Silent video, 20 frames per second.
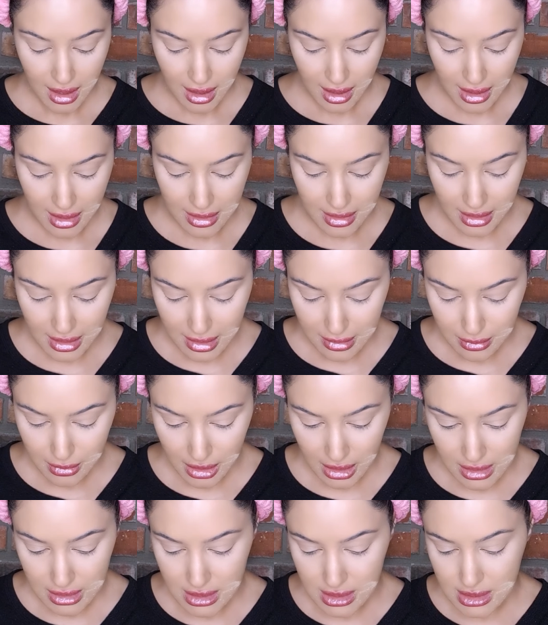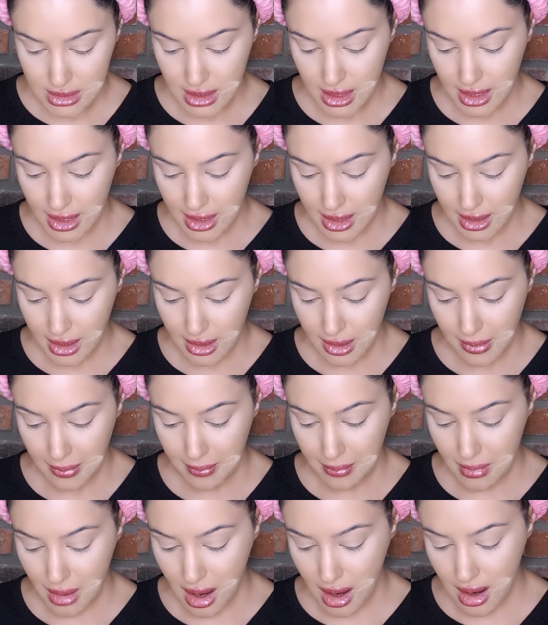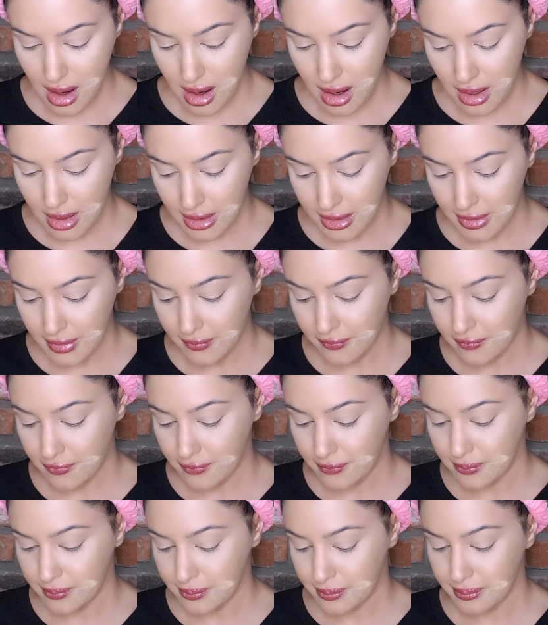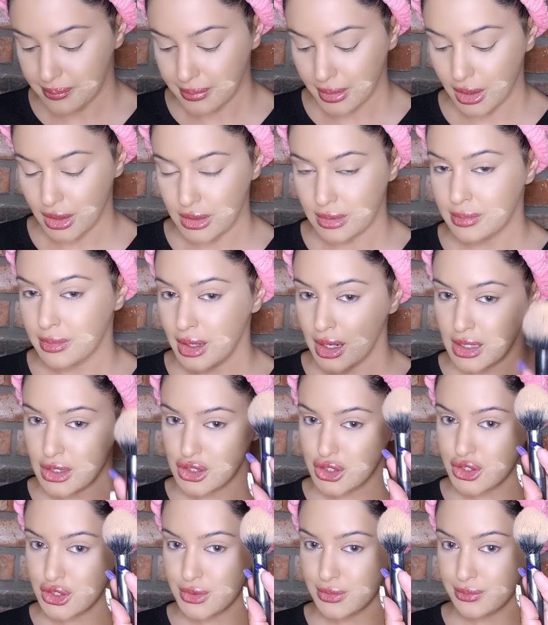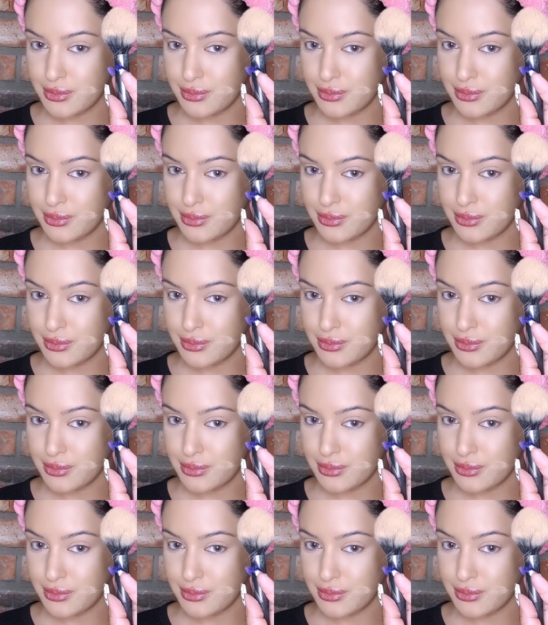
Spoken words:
And then I'm going to take my powder brush,